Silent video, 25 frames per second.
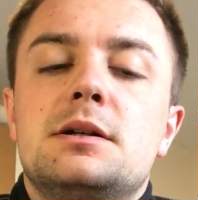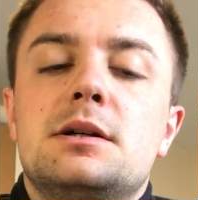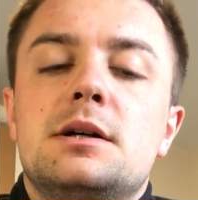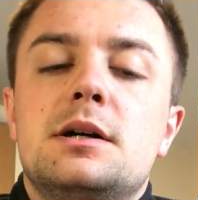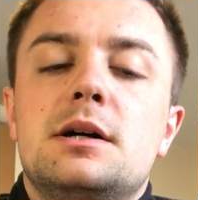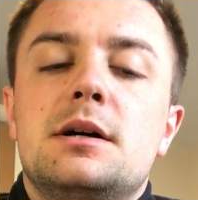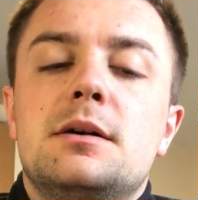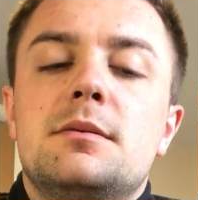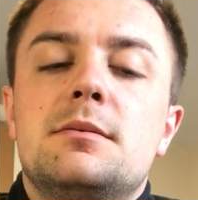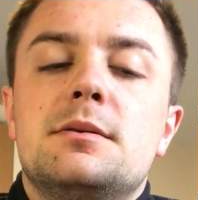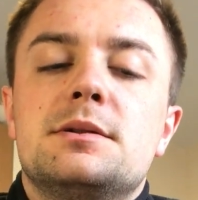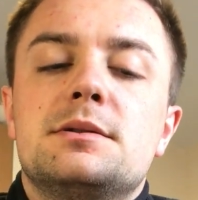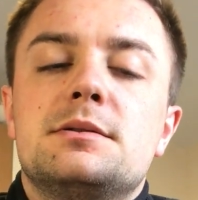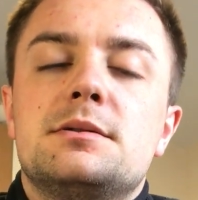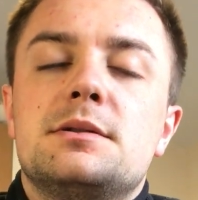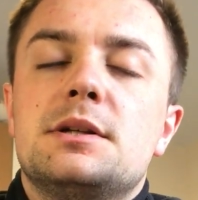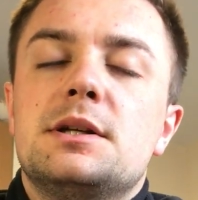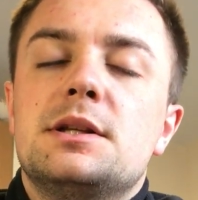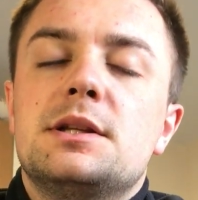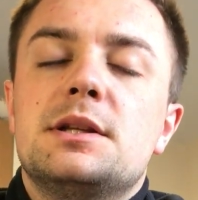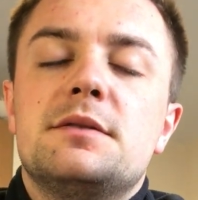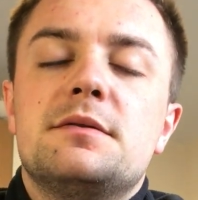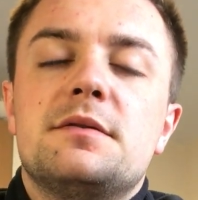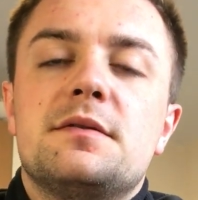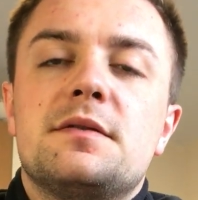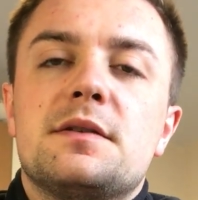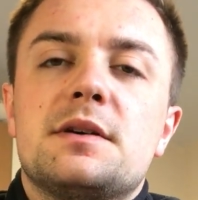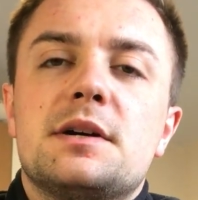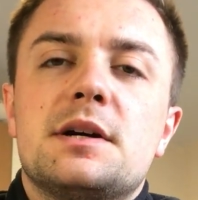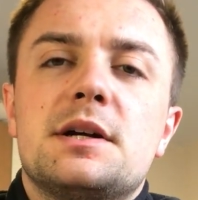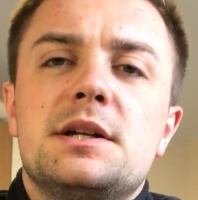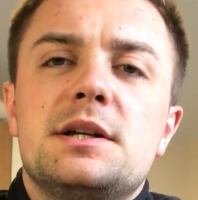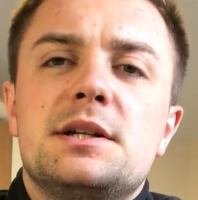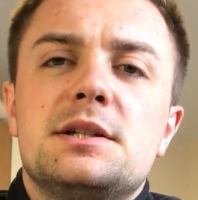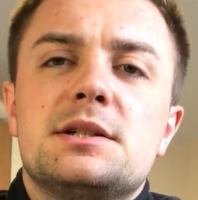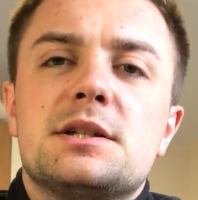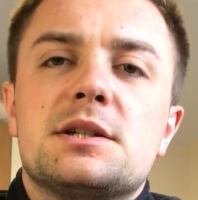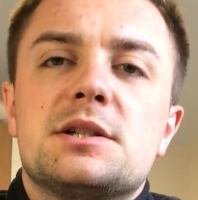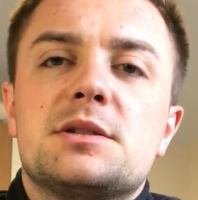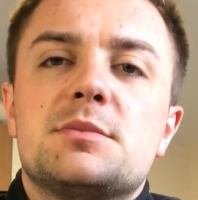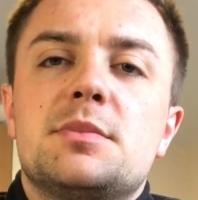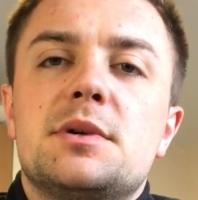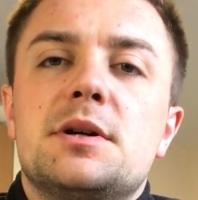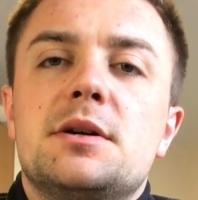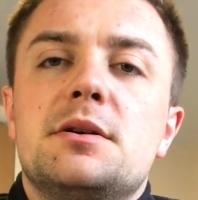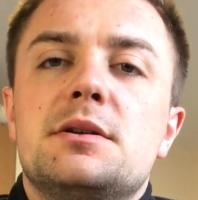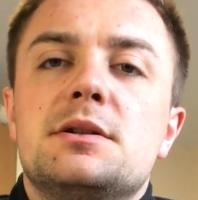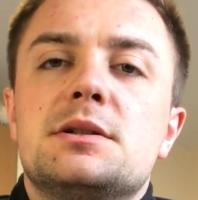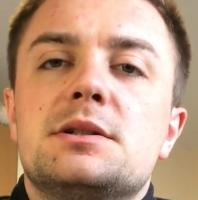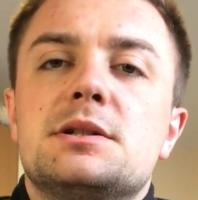And they'll never forget these
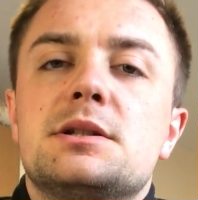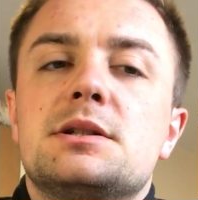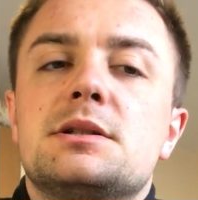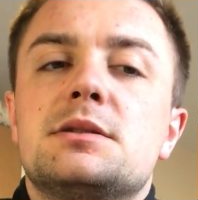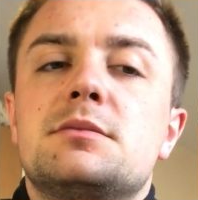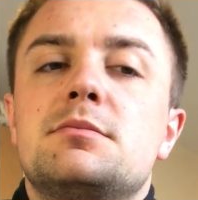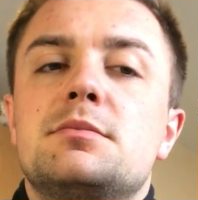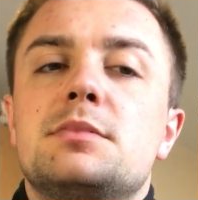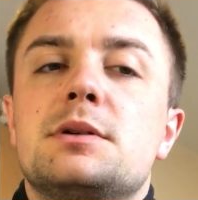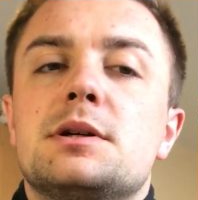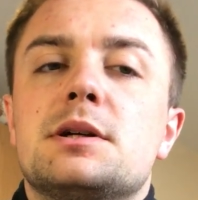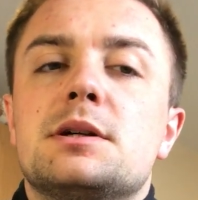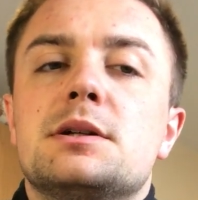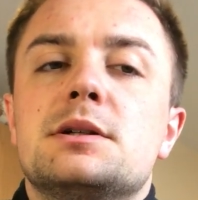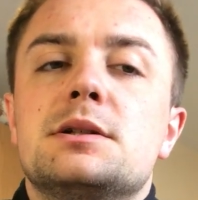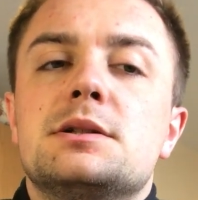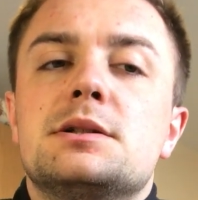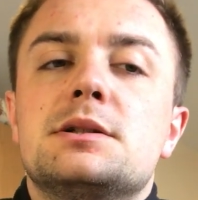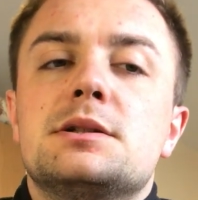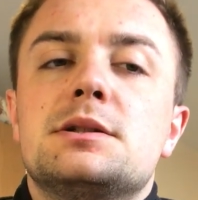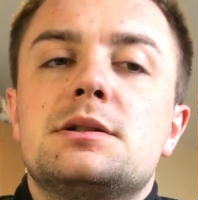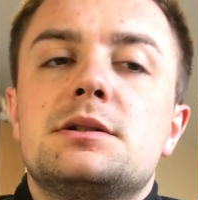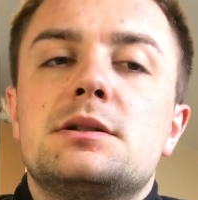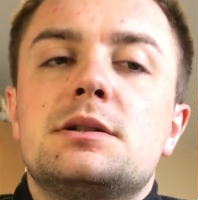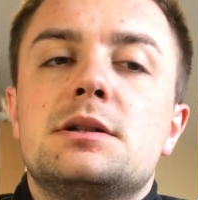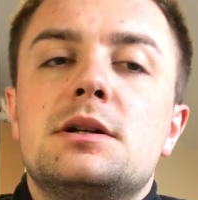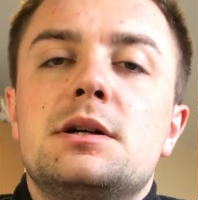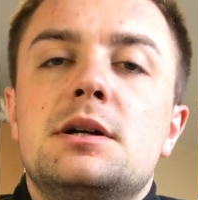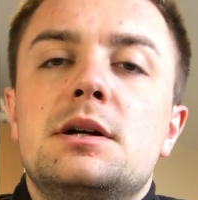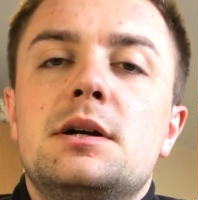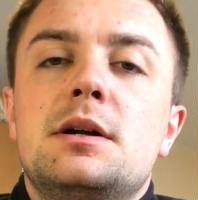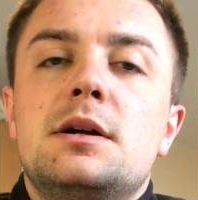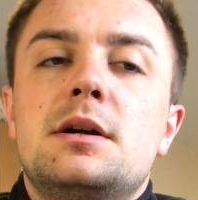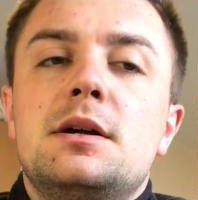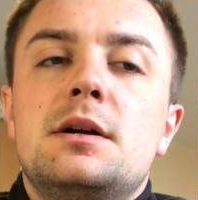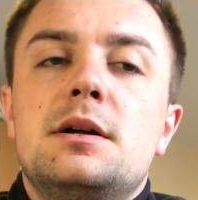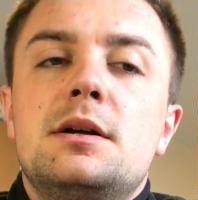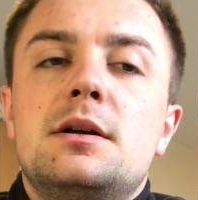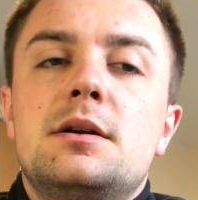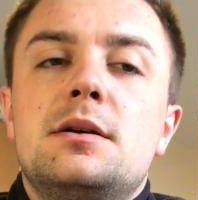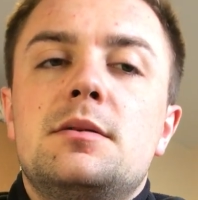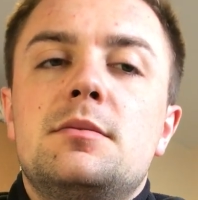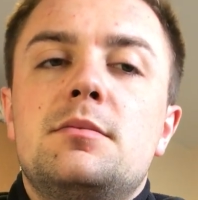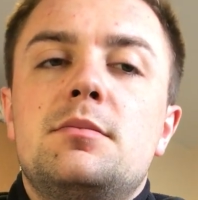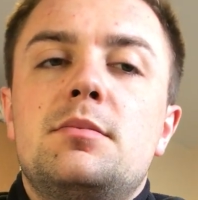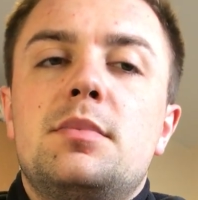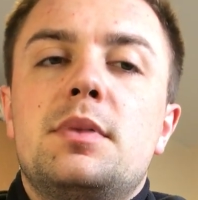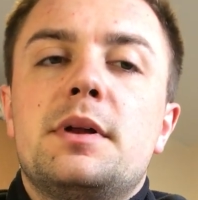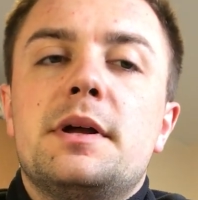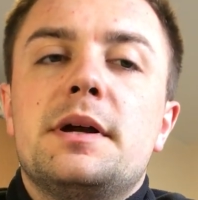experiences because
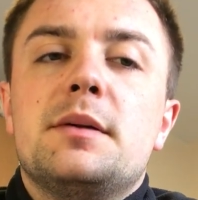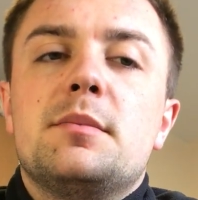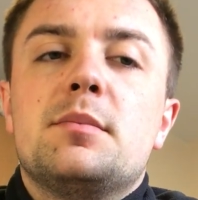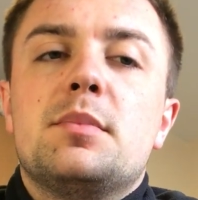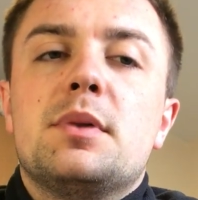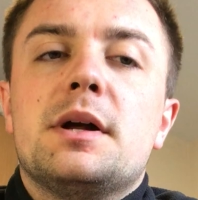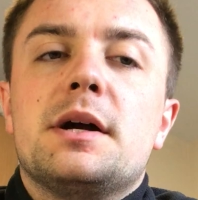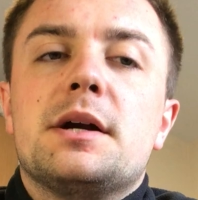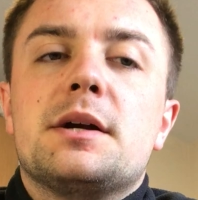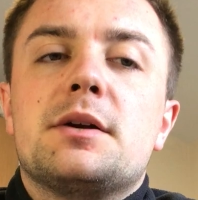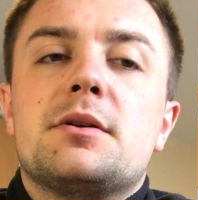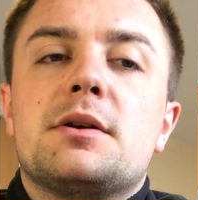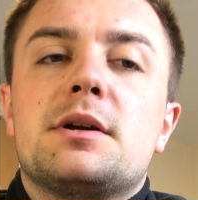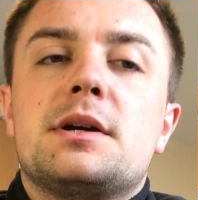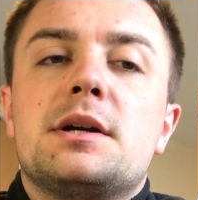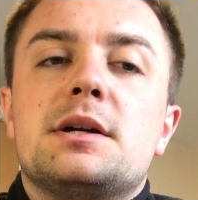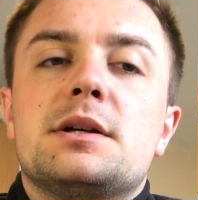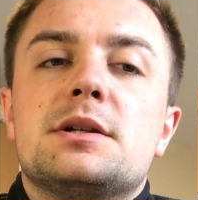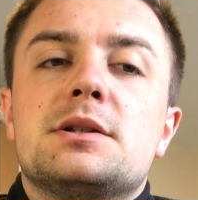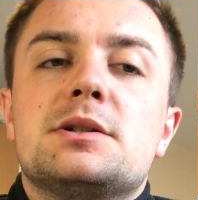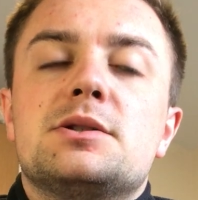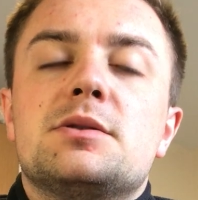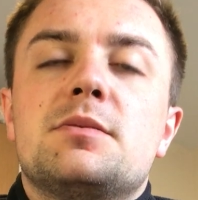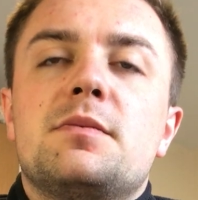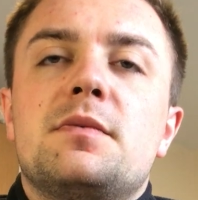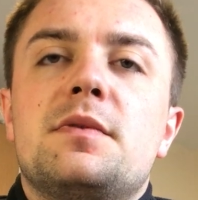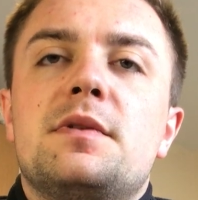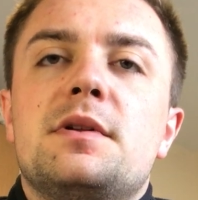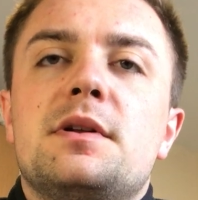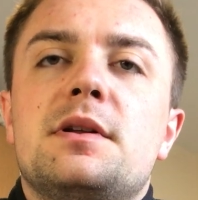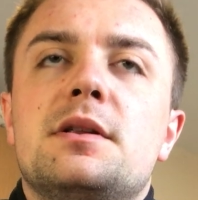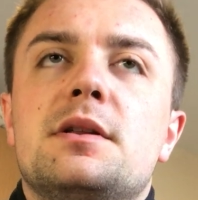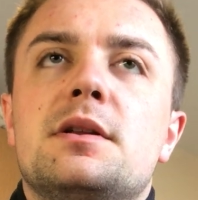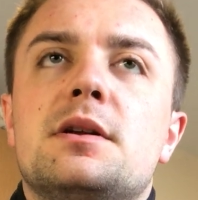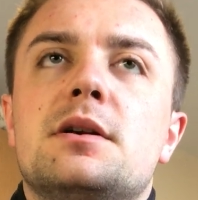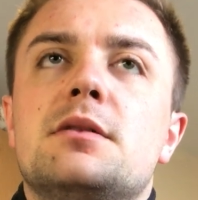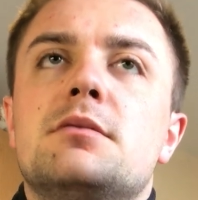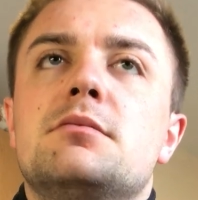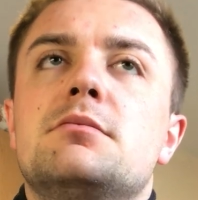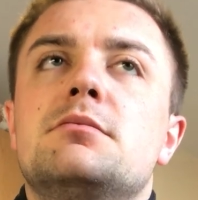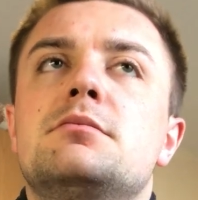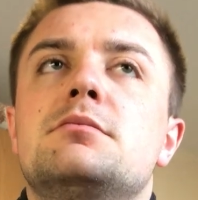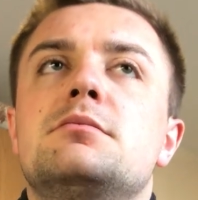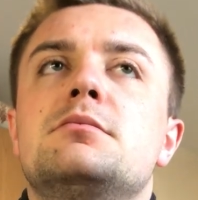playing blind cricket is something that